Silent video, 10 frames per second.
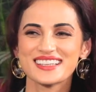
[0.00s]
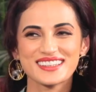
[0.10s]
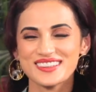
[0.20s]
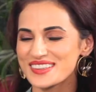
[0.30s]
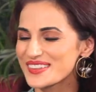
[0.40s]

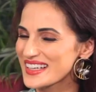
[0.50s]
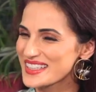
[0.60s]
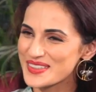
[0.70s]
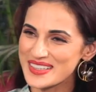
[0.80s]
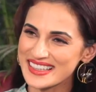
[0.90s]
son. No, I
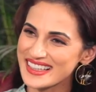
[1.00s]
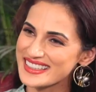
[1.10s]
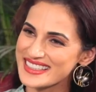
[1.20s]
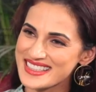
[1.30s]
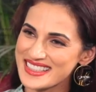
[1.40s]
totally
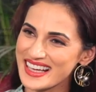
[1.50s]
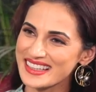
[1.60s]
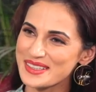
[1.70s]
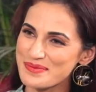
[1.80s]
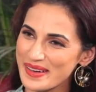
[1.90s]
understand the pain. They
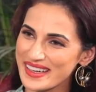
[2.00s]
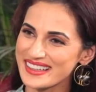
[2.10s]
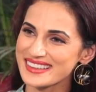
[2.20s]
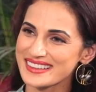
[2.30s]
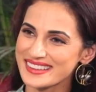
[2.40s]
feel so
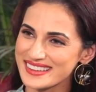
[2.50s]
sad